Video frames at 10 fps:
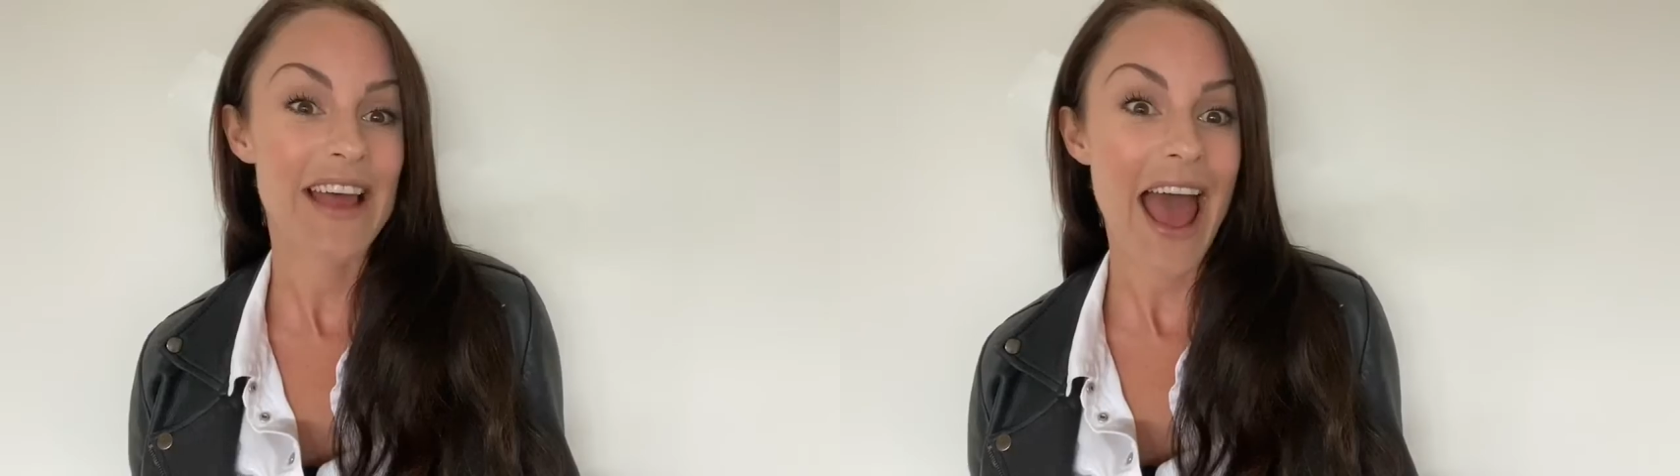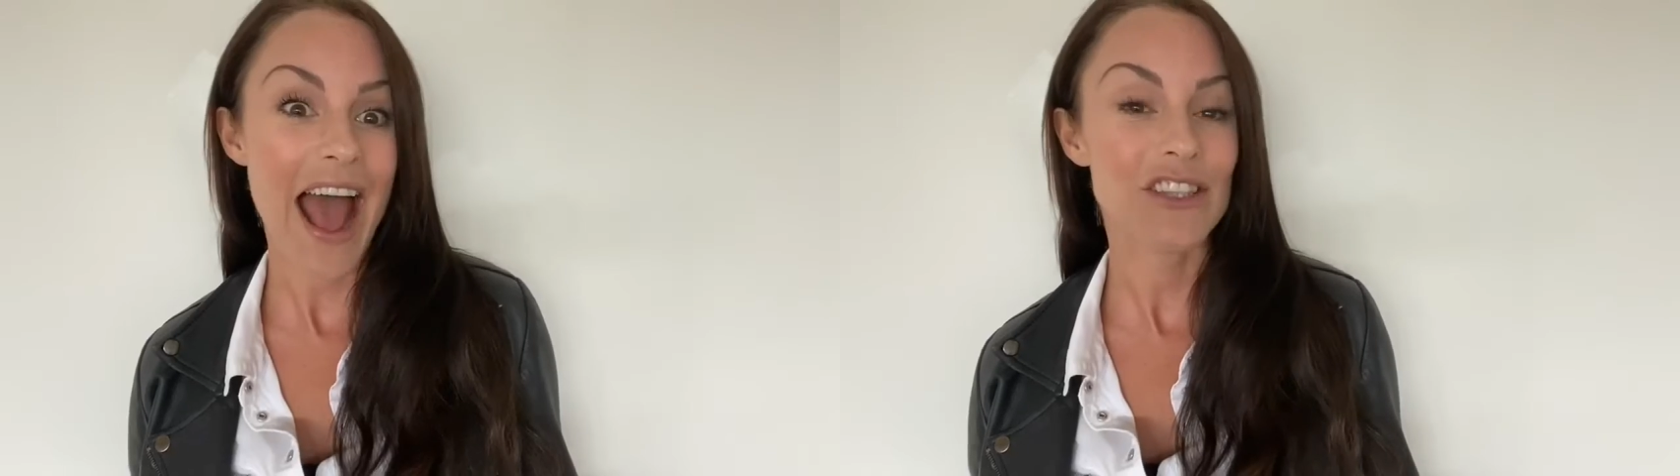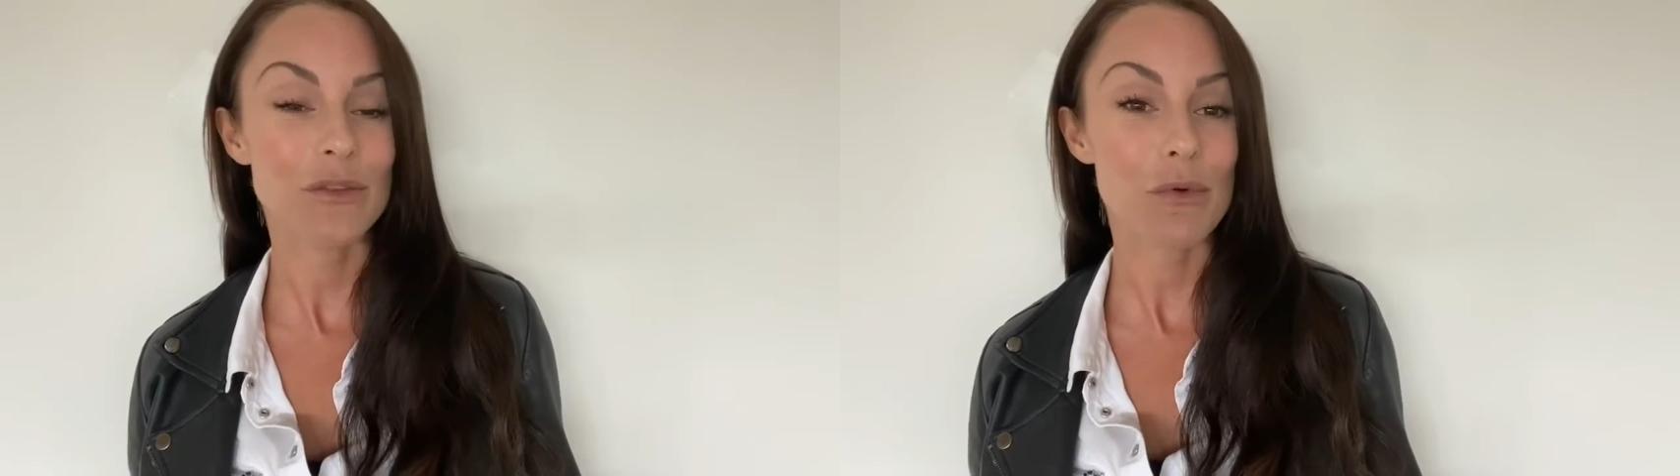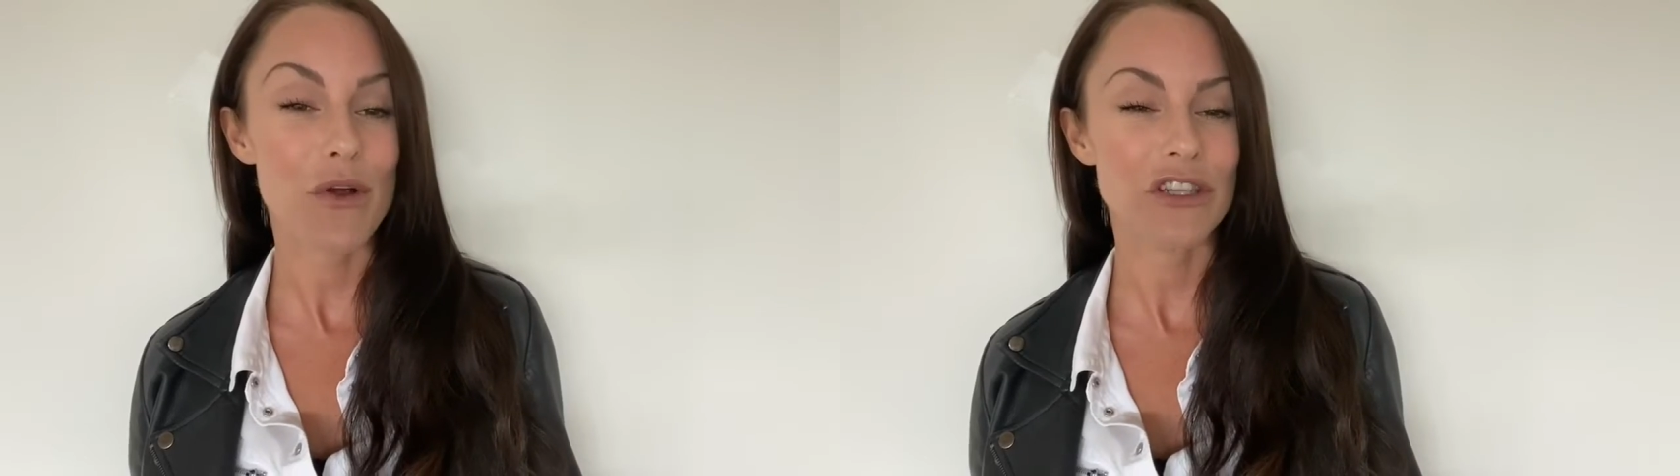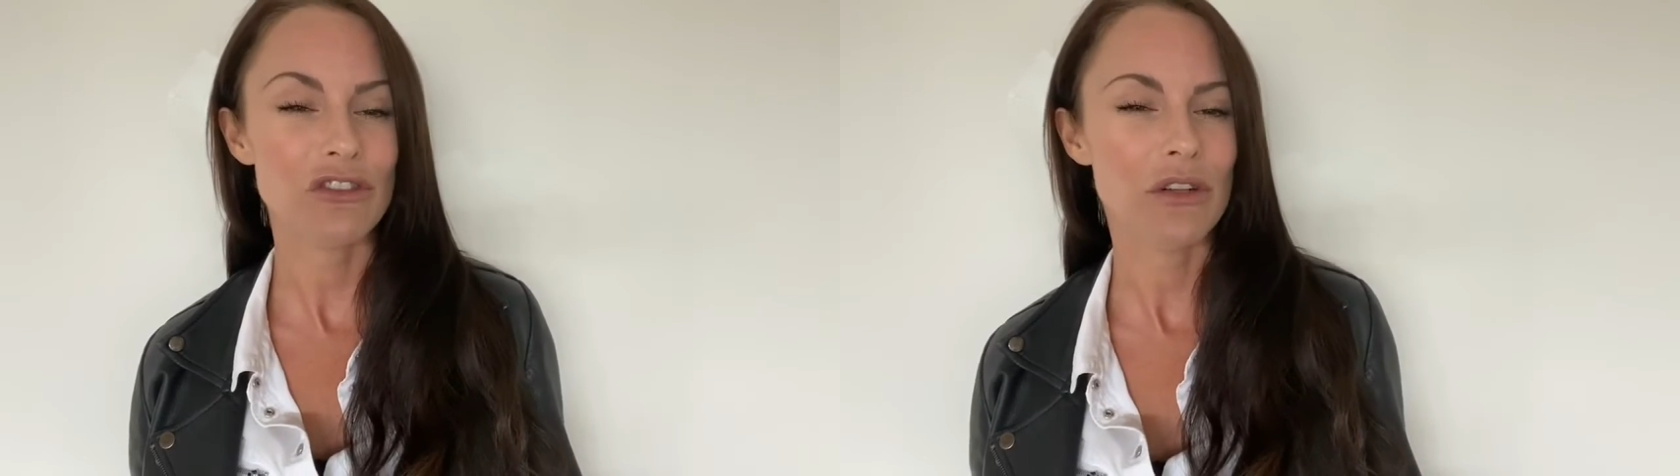
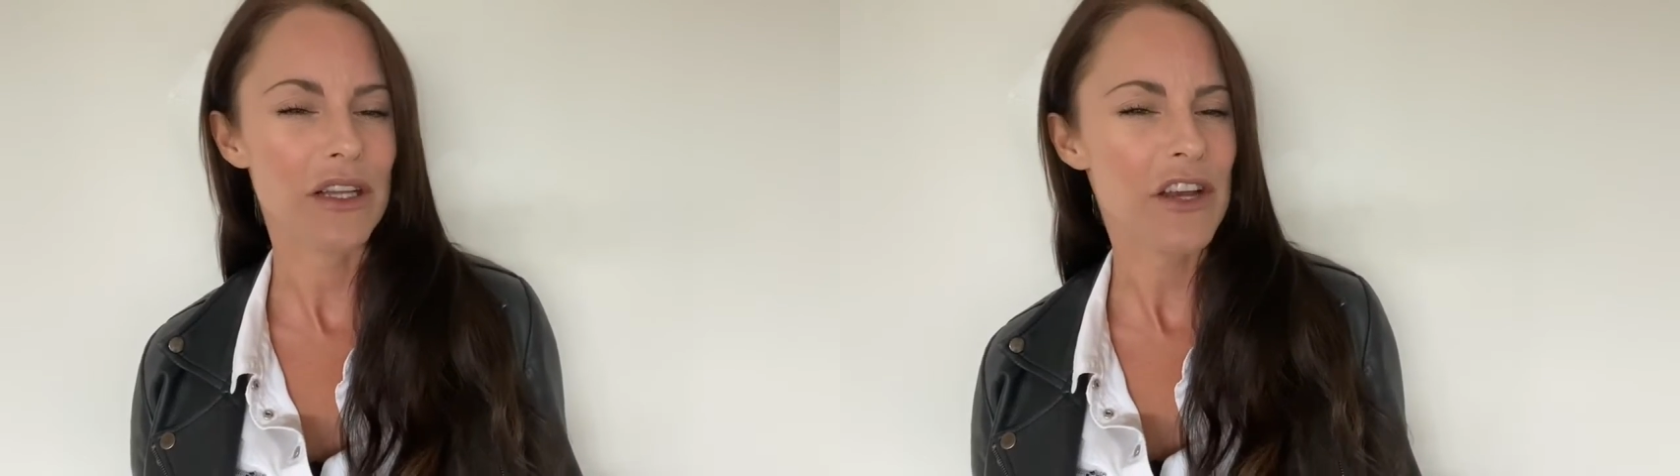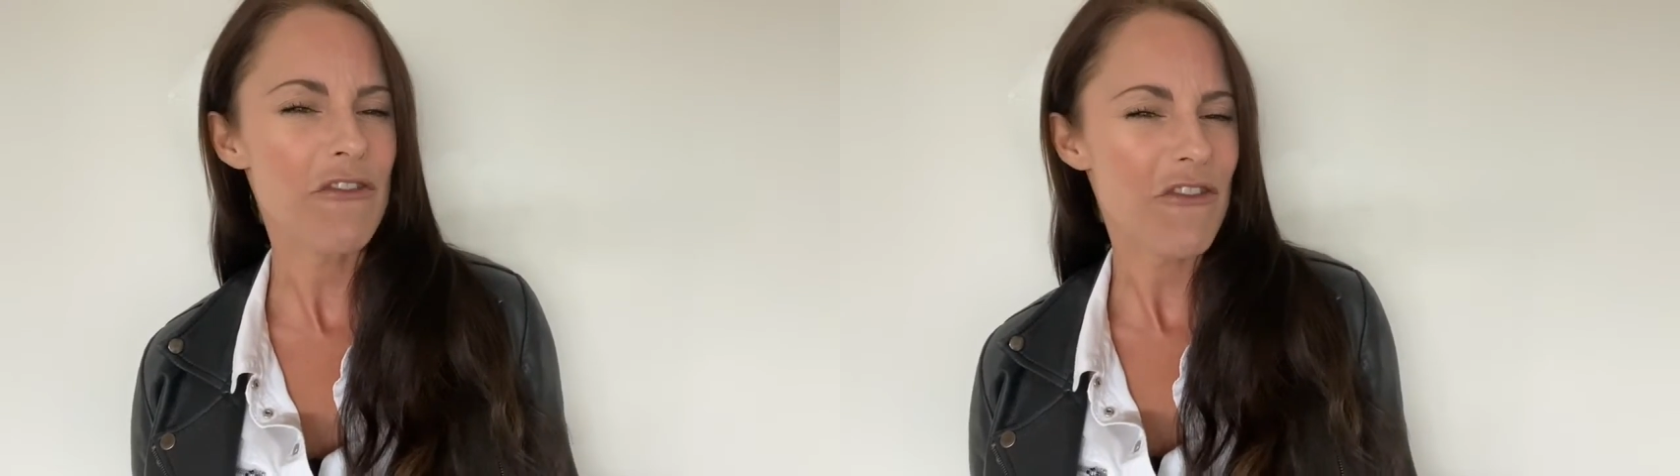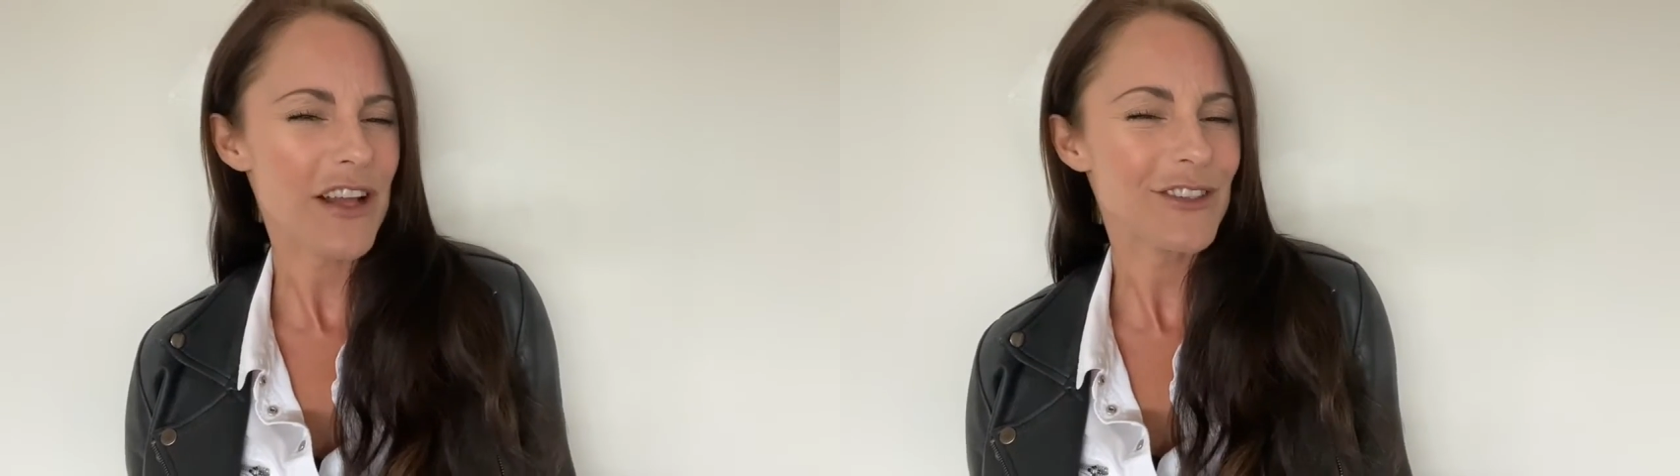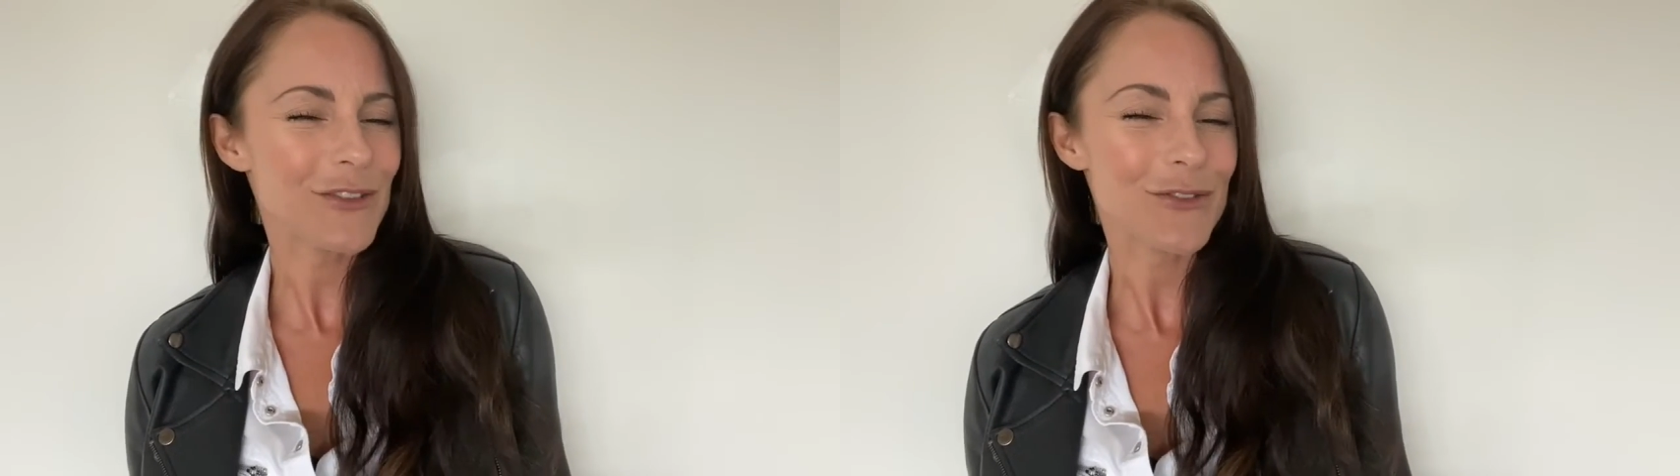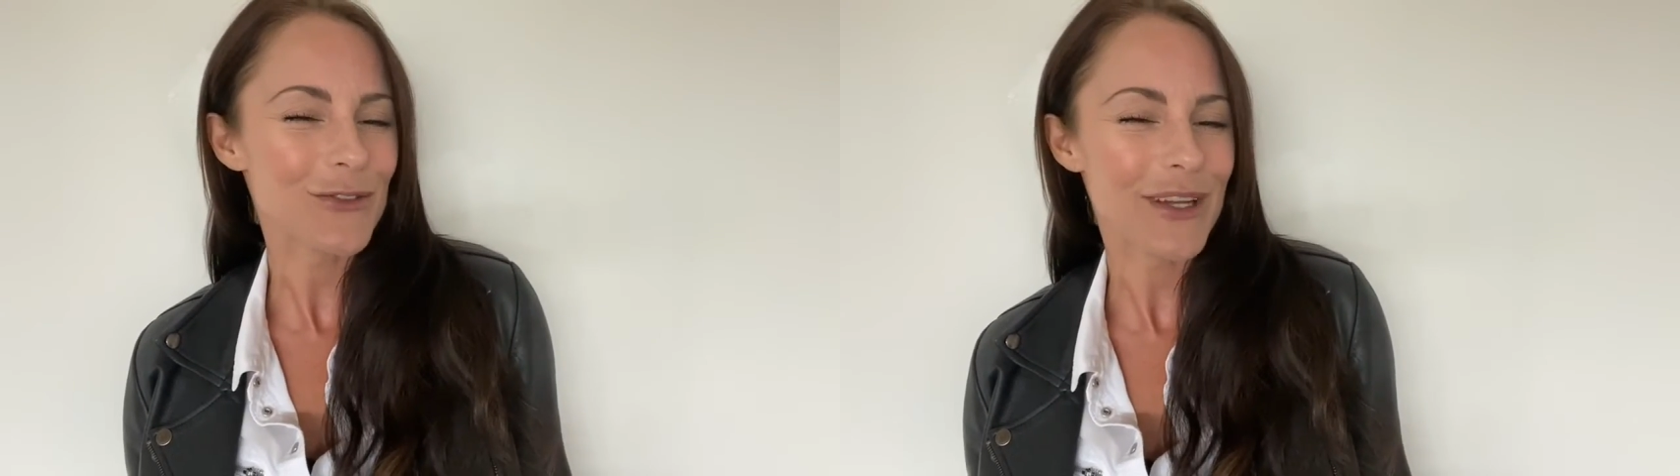Aspirational,
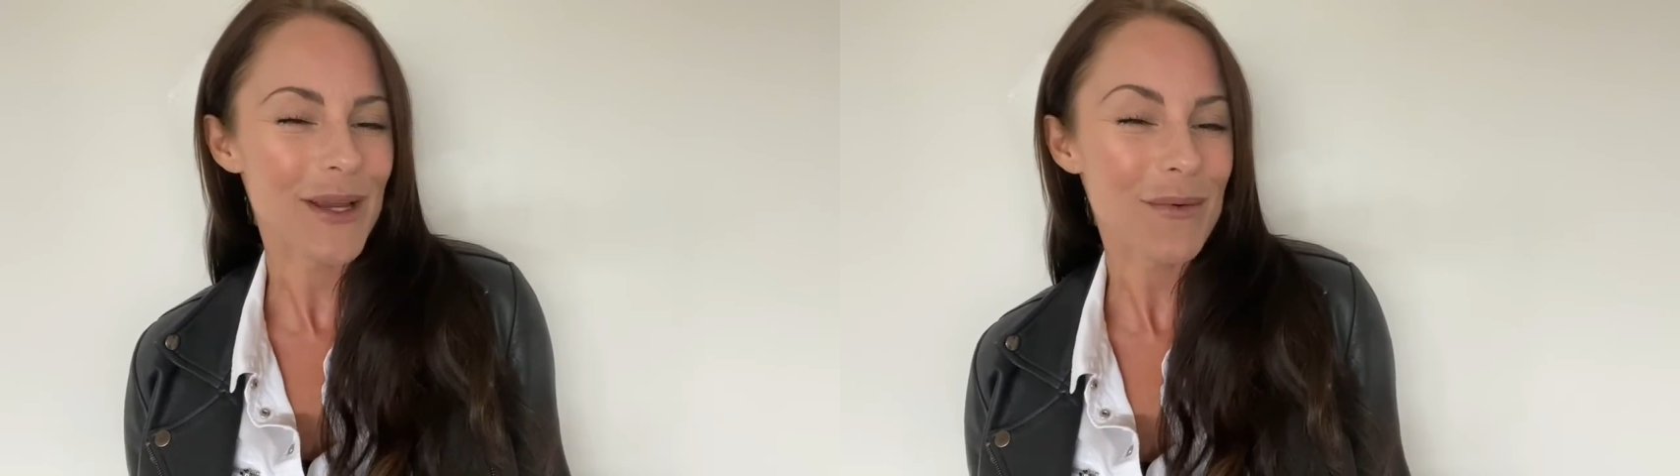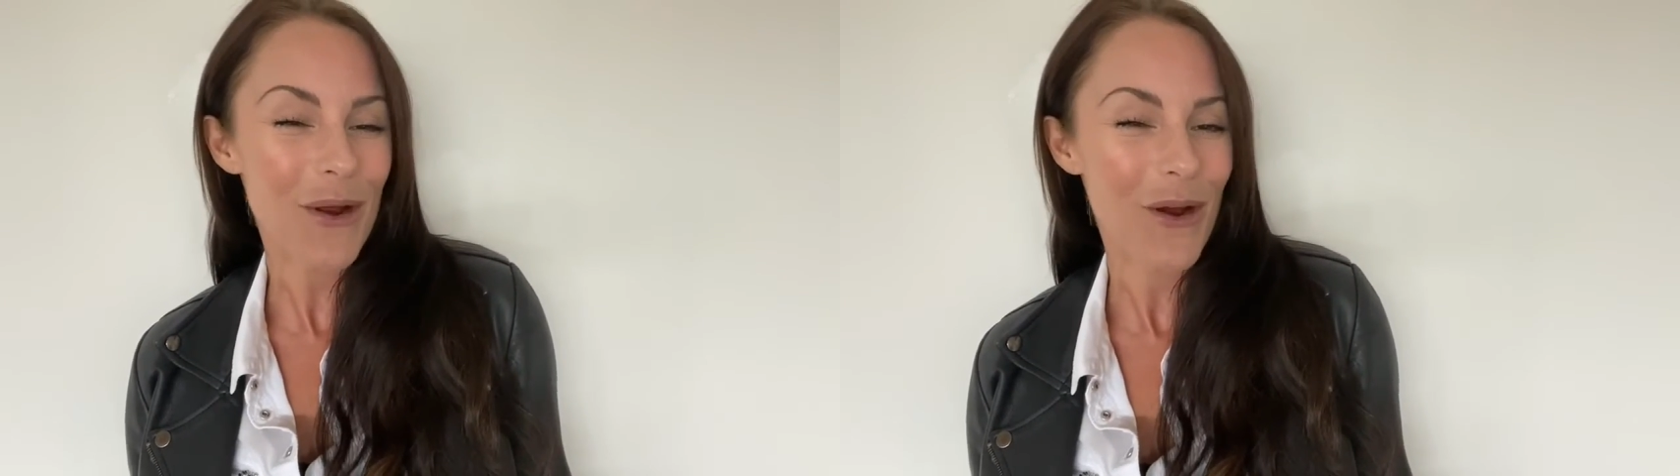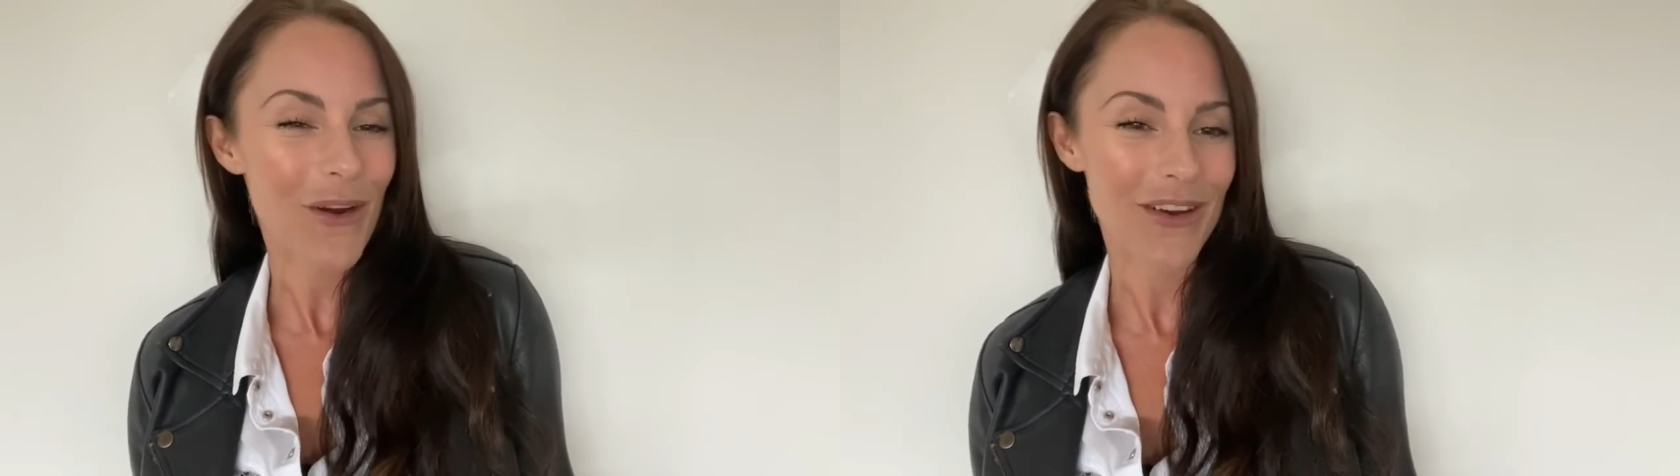inoffensive dream girl.